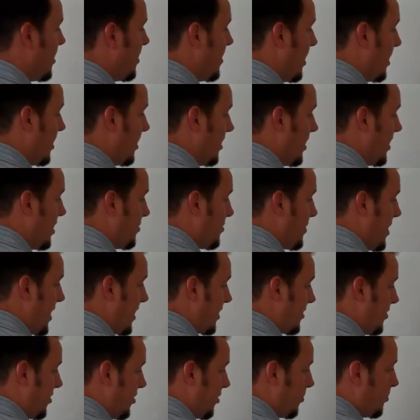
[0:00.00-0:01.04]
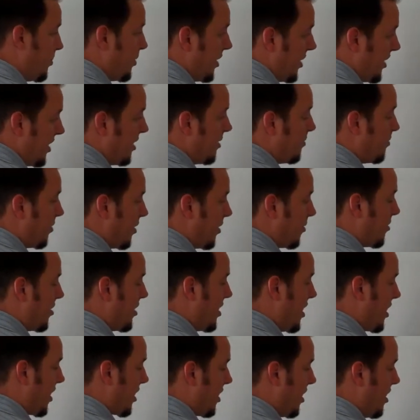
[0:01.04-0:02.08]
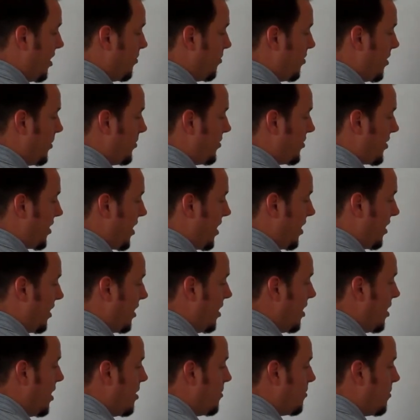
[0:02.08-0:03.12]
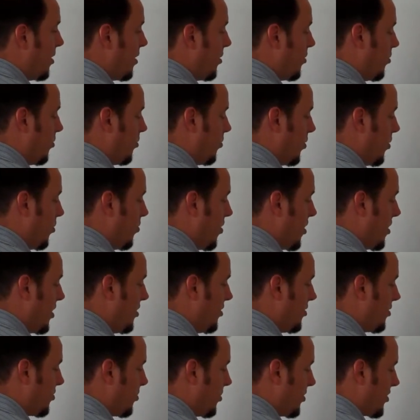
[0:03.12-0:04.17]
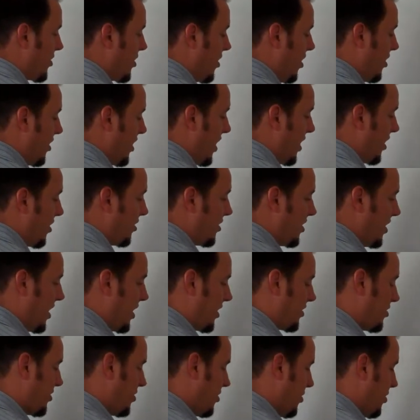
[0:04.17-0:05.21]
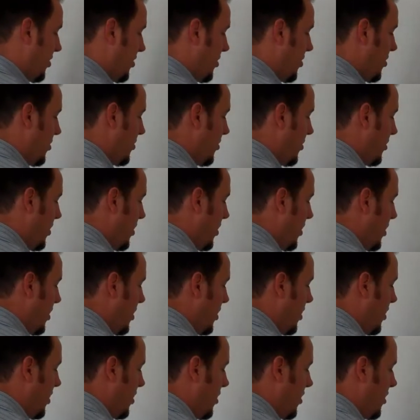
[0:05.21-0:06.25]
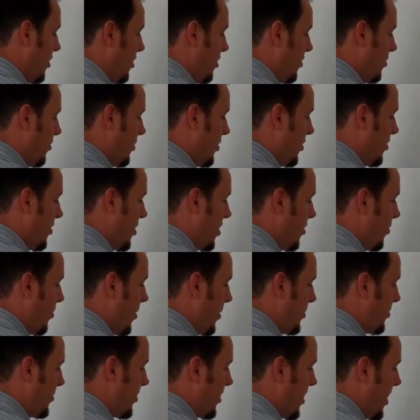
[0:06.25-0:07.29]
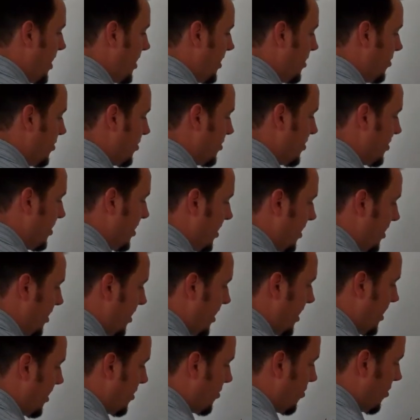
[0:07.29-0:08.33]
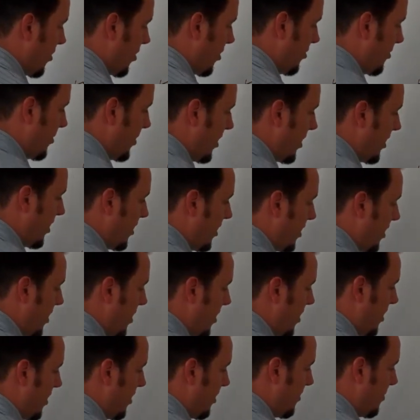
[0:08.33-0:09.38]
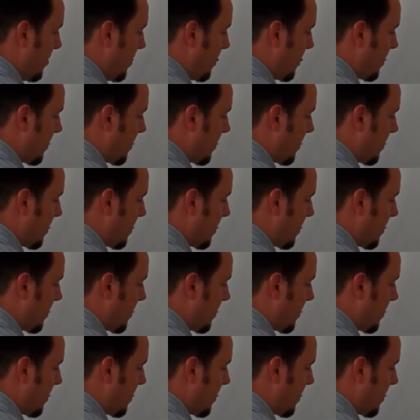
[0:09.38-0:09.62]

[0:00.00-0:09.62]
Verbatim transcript: that link back to your pdplumber.com website, but we want to use what's called anchor text. So you know, when you're on a website, you'll see a link where it'll be, let